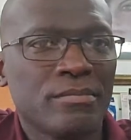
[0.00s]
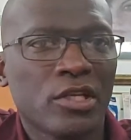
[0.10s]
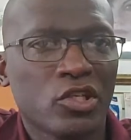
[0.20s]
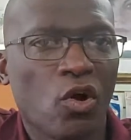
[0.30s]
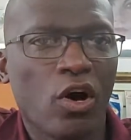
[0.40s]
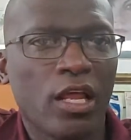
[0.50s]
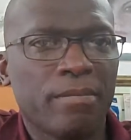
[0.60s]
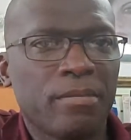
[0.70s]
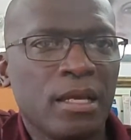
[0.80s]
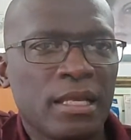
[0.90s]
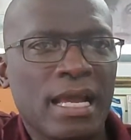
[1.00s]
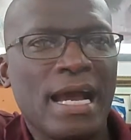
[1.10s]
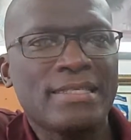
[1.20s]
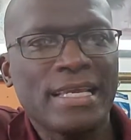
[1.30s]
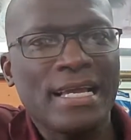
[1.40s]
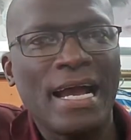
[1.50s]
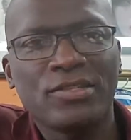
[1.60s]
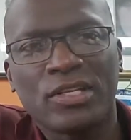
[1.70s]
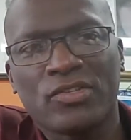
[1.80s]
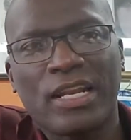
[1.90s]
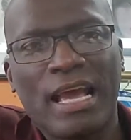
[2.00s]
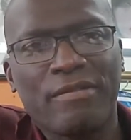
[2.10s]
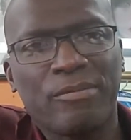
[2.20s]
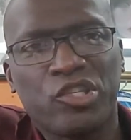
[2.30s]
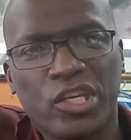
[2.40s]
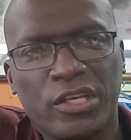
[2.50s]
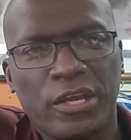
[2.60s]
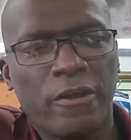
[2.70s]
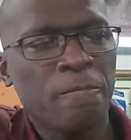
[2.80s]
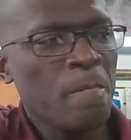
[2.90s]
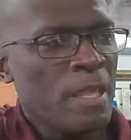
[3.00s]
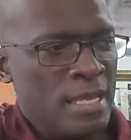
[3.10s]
Just call up, guys. Hey guys, listen, I have a machine here.